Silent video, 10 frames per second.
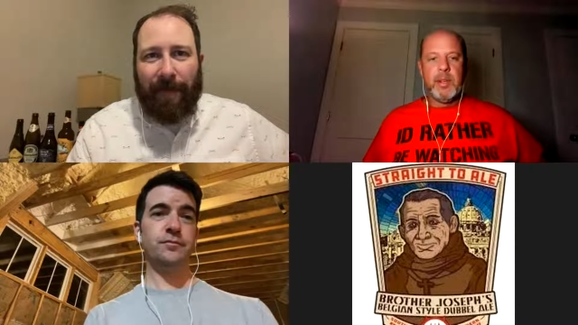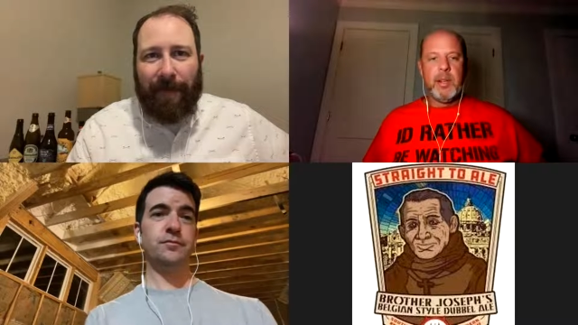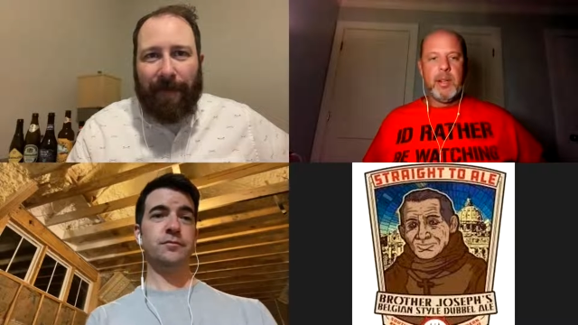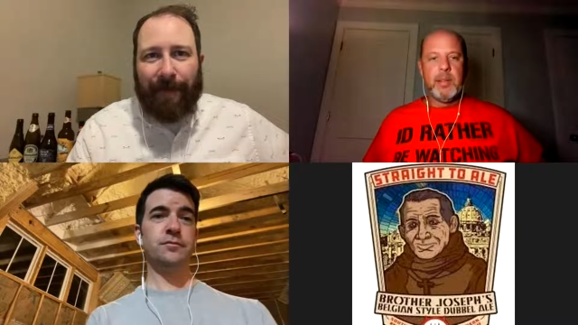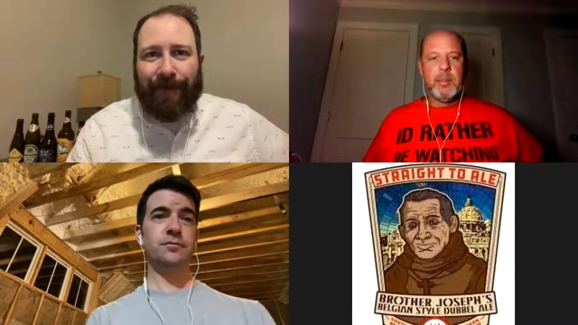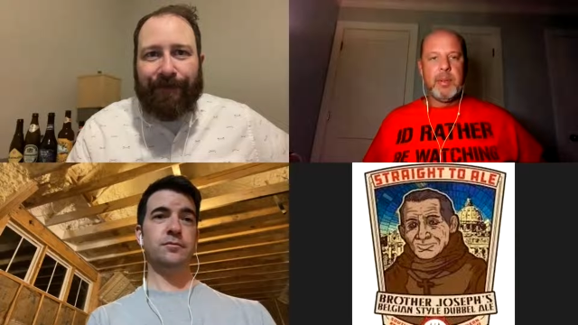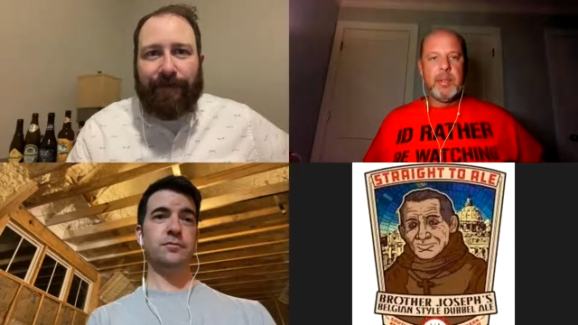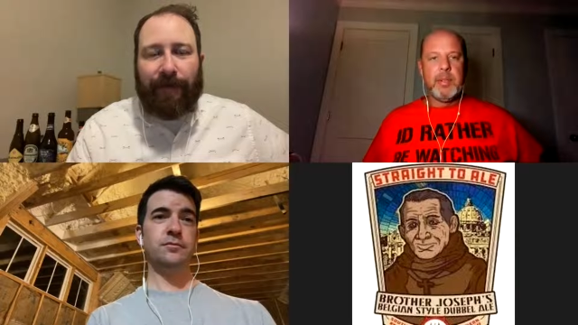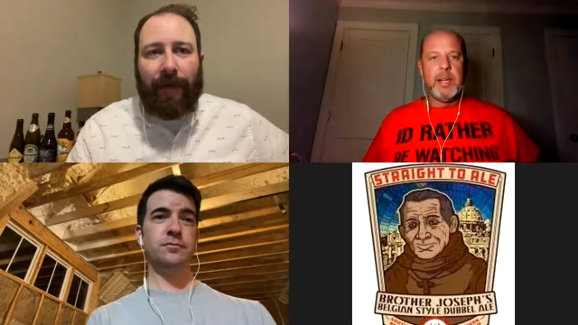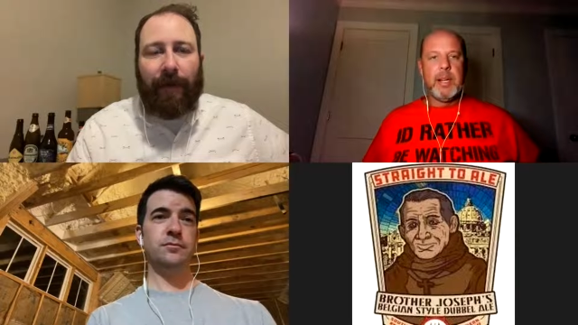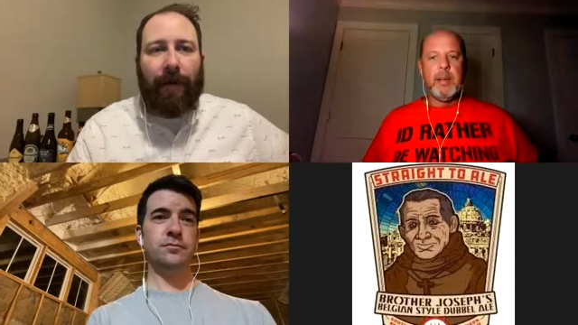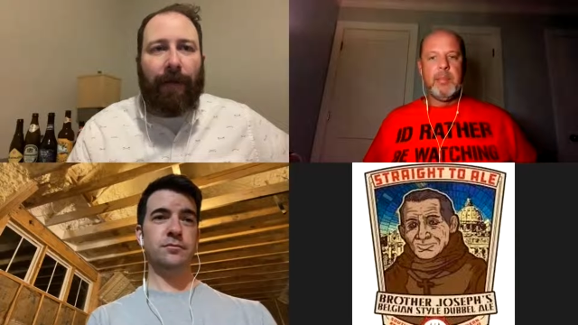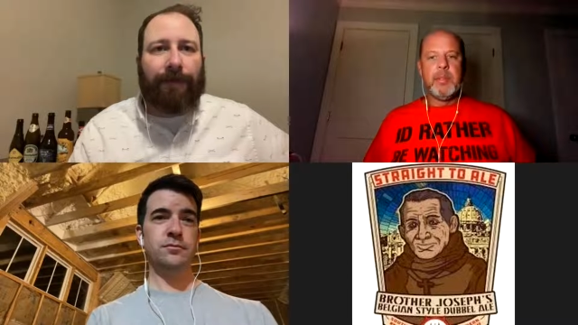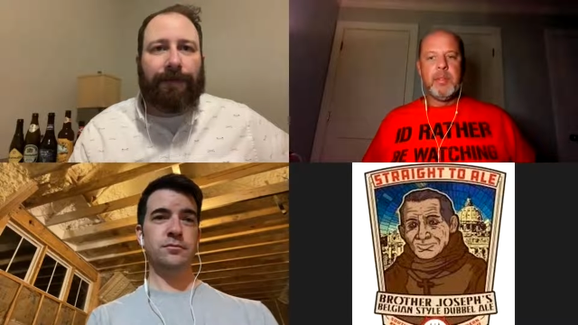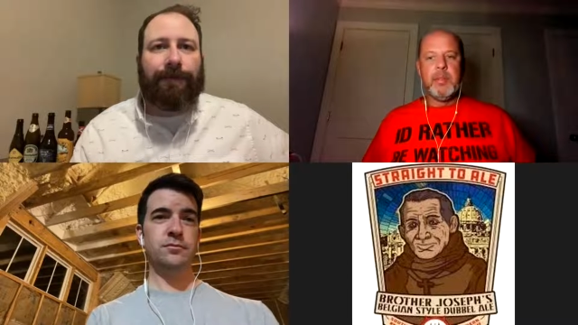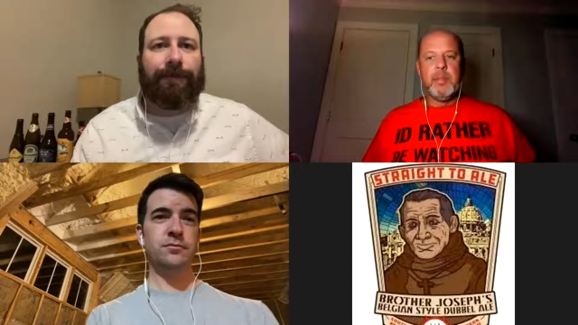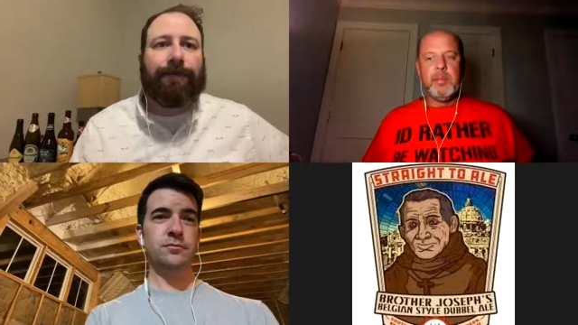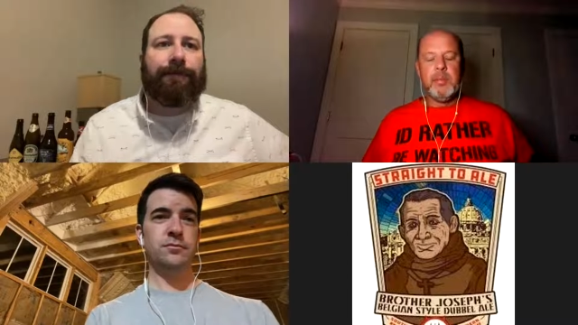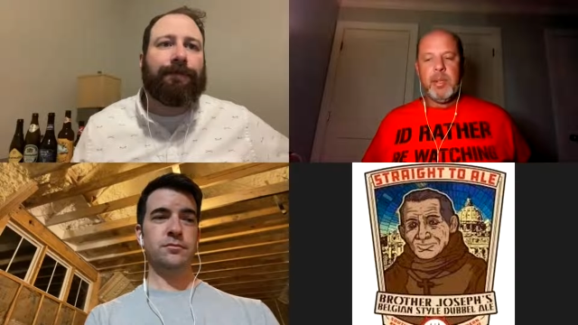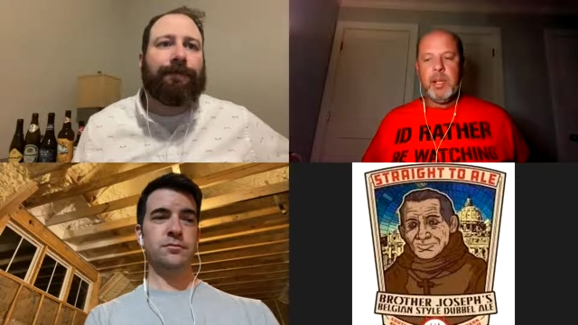Speaker 1: they typically tie them
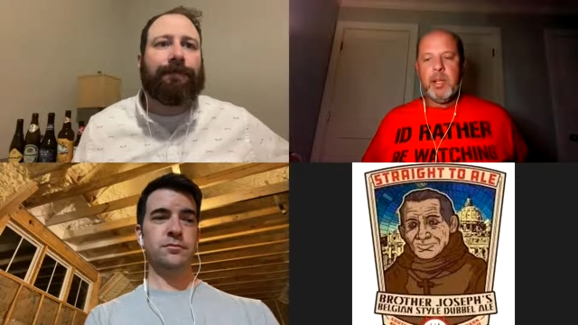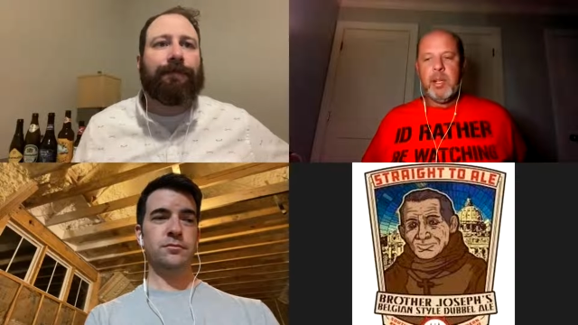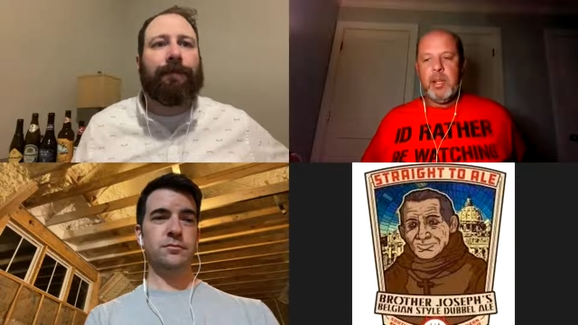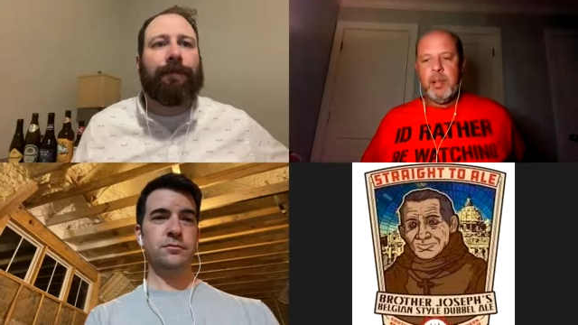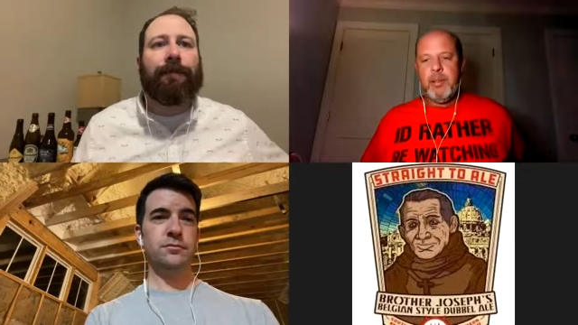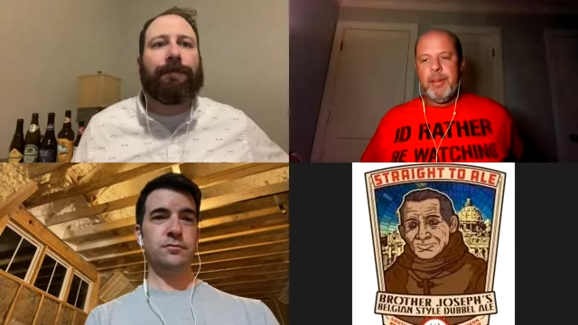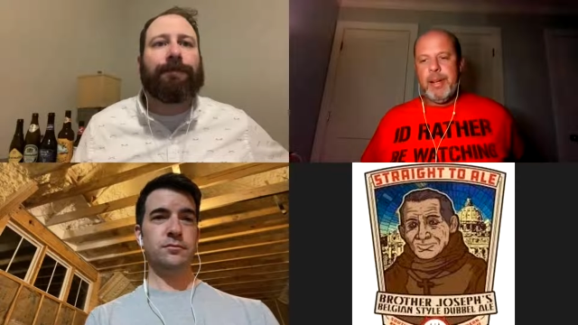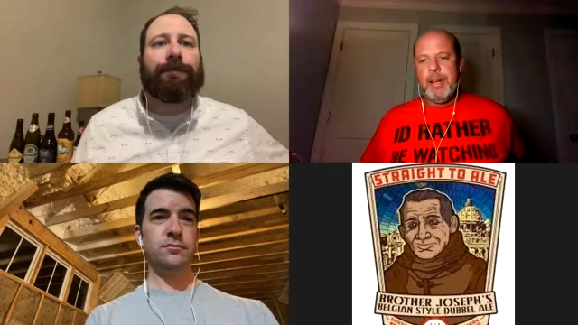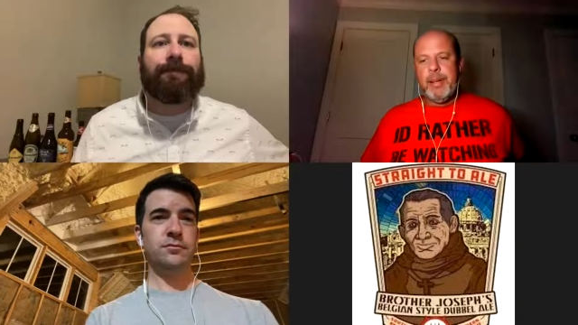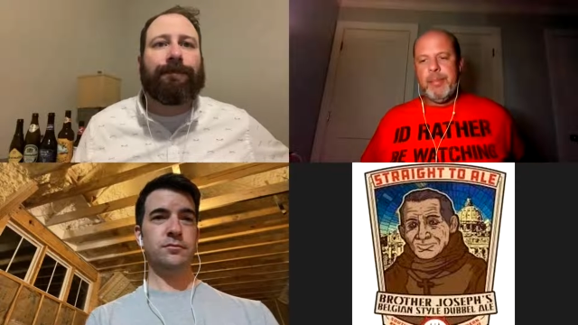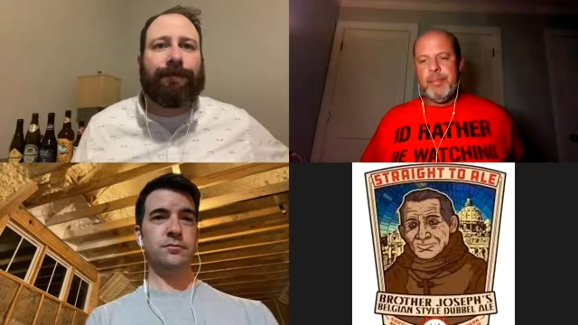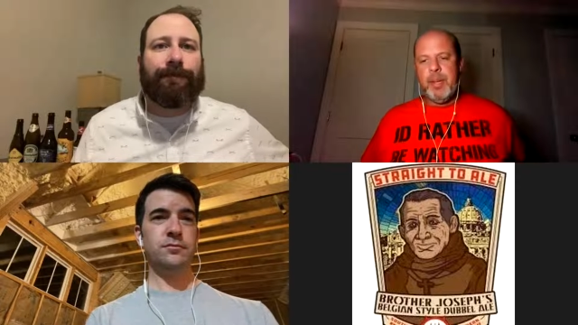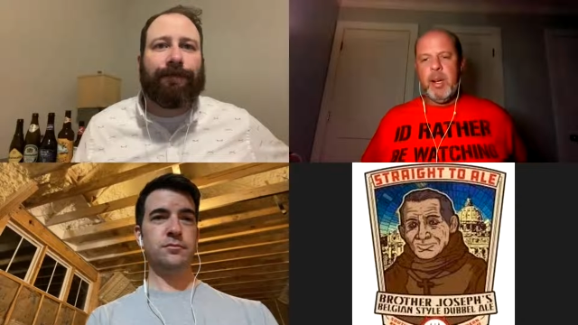to um,